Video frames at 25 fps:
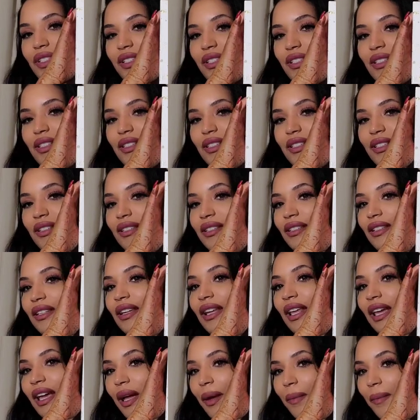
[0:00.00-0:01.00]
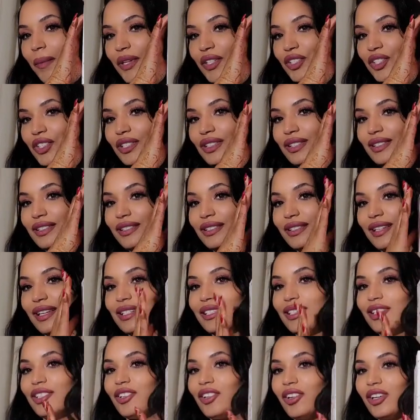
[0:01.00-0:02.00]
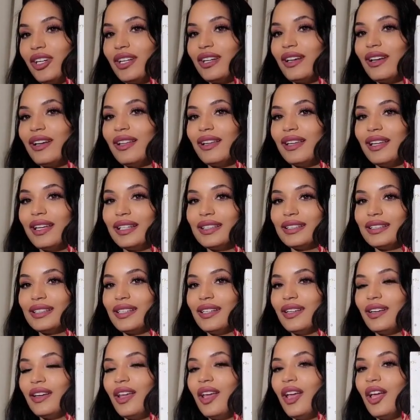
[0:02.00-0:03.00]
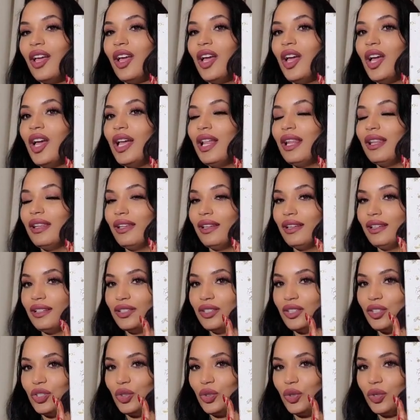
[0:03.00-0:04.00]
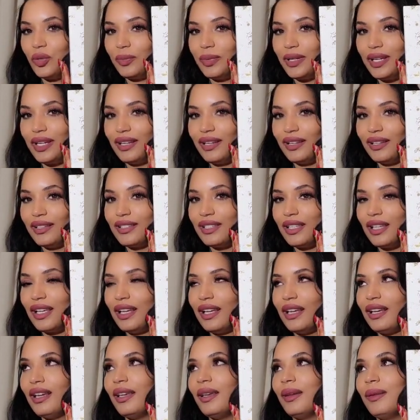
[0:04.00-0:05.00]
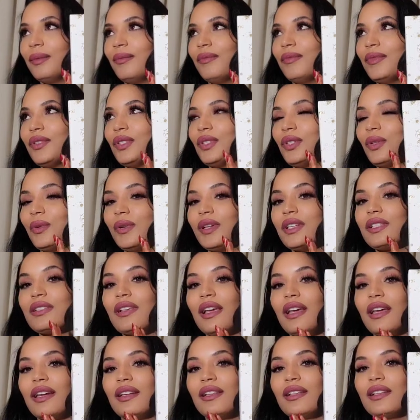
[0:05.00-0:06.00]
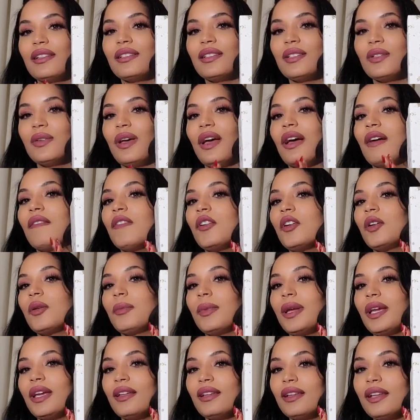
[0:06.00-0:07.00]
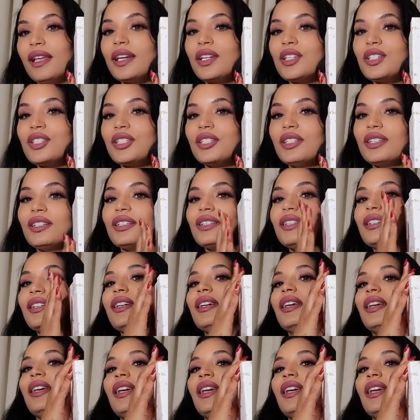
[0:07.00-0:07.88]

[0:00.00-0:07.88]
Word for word: list, like I mentioned, since I started collecting Lady Dior bags. I am so excited to have her in my collection